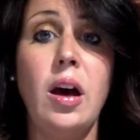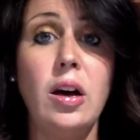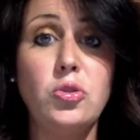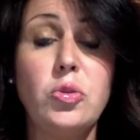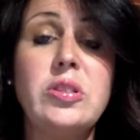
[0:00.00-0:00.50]

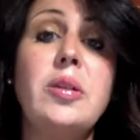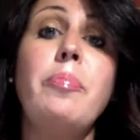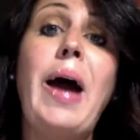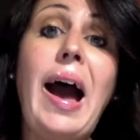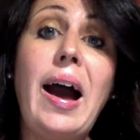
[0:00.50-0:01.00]
towards the
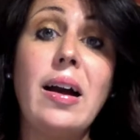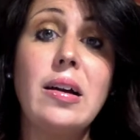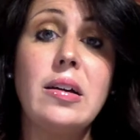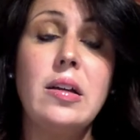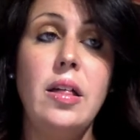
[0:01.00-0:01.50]
back
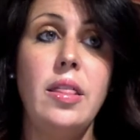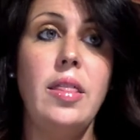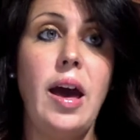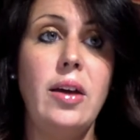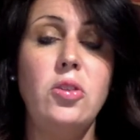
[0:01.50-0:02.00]

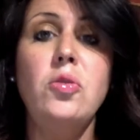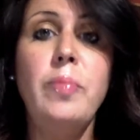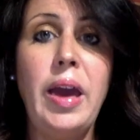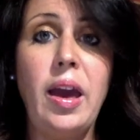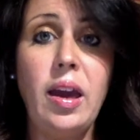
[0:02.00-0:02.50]
that you
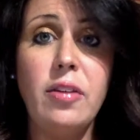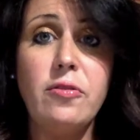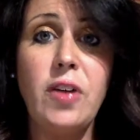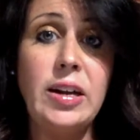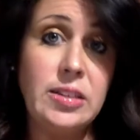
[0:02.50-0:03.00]
may
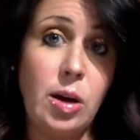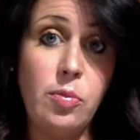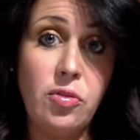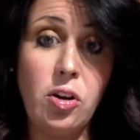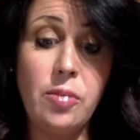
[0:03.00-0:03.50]
find
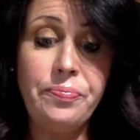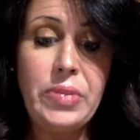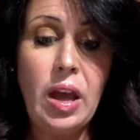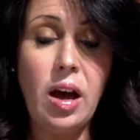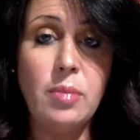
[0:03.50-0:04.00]
helpful.
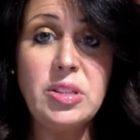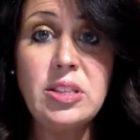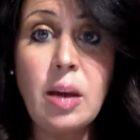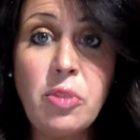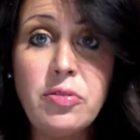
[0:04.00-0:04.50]

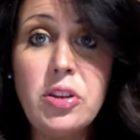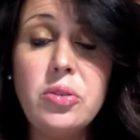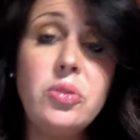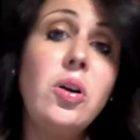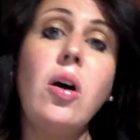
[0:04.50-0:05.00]
Some of
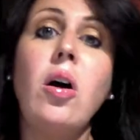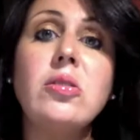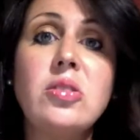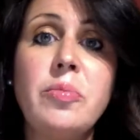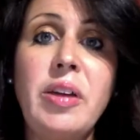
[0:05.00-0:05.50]
you
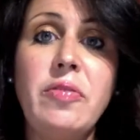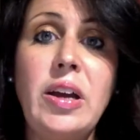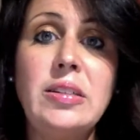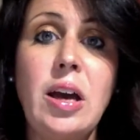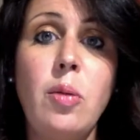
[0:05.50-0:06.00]
also may
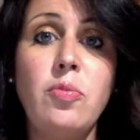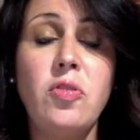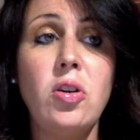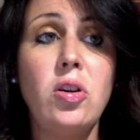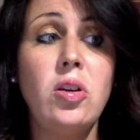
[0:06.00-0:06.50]
find
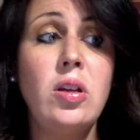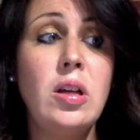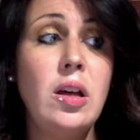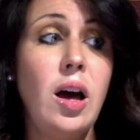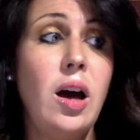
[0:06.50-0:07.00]
helpful
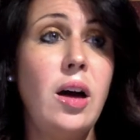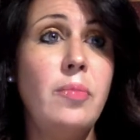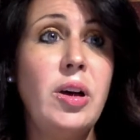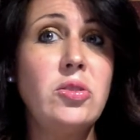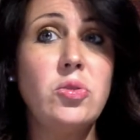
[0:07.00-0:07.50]

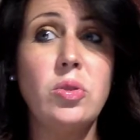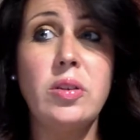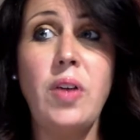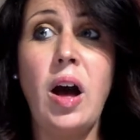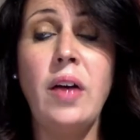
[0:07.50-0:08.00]
a sort
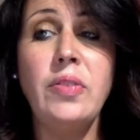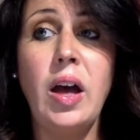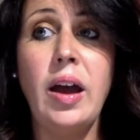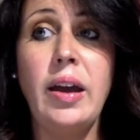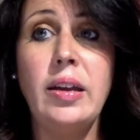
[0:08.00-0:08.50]
of
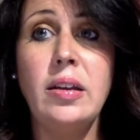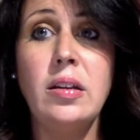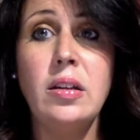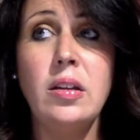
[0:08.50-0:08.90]
online